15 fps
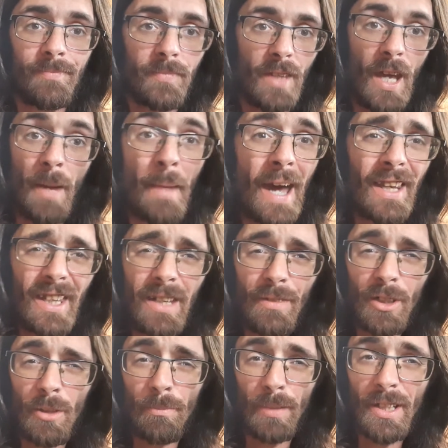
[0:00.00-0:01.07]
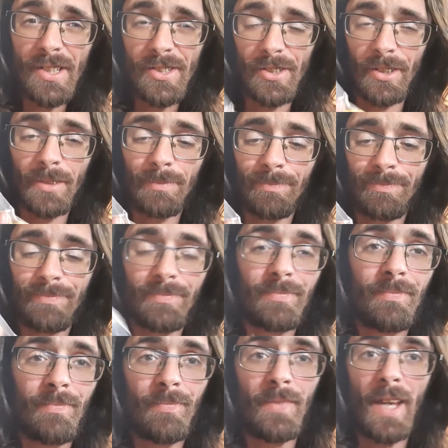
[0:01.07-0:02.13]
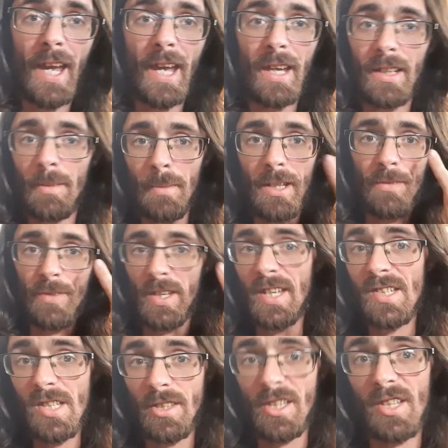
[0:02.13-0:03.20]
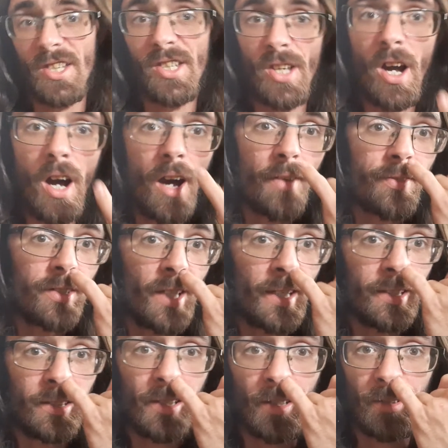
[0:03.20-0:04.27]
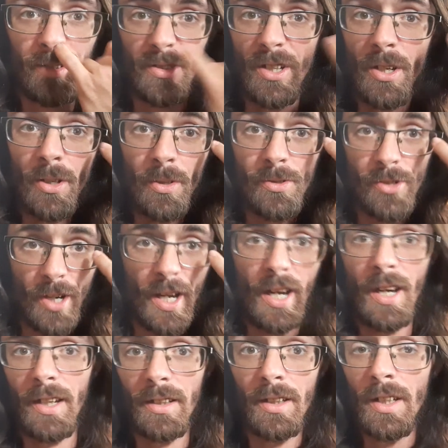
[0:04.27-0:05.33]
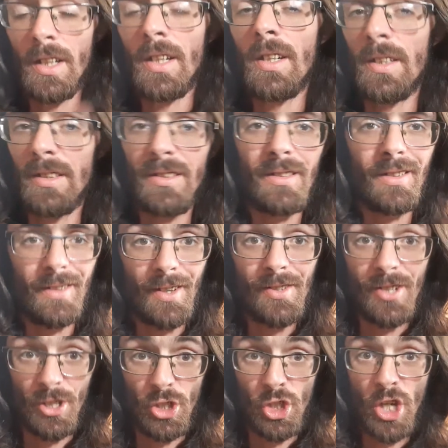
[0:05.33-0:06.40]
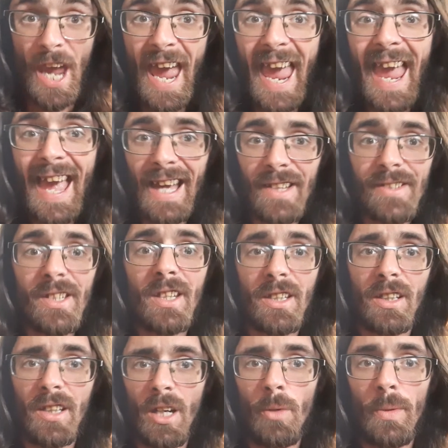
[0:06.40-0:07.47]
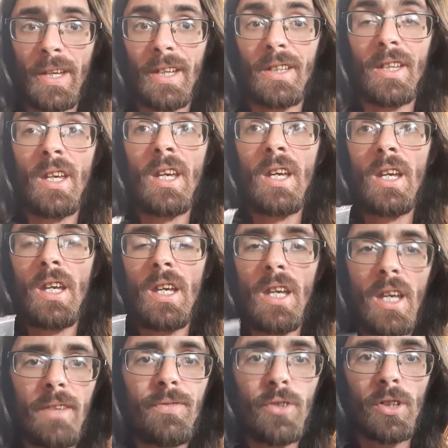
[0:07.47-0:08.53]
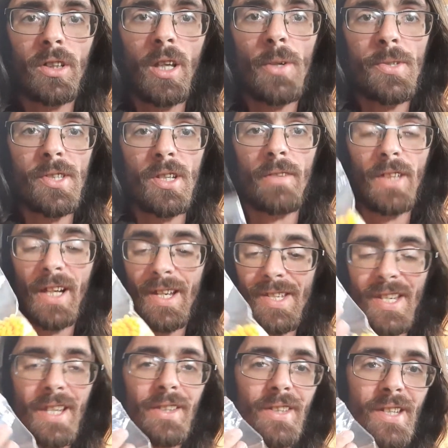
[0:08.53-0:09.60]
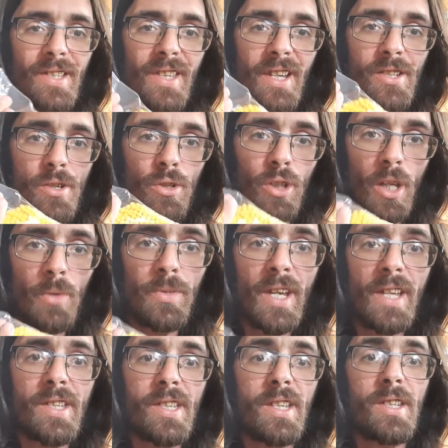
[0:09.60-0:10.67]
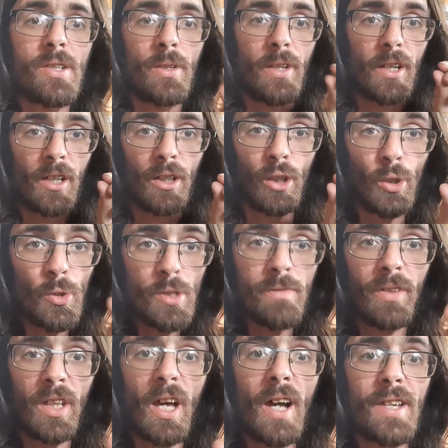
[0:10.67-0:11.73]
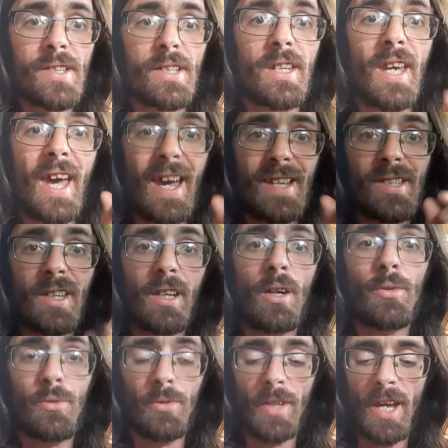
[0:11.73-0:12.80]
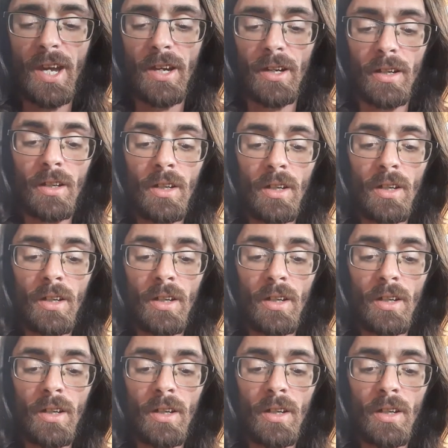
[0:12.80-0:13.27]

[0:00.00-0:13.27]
Now, I might leave a little blister. And, I mean, if it hits something soft, like, you know, your nose, your eye, there's a chance it could go in if you're close enough. Like I said, these things are low density, so they're going to lose velocity as they go through the air.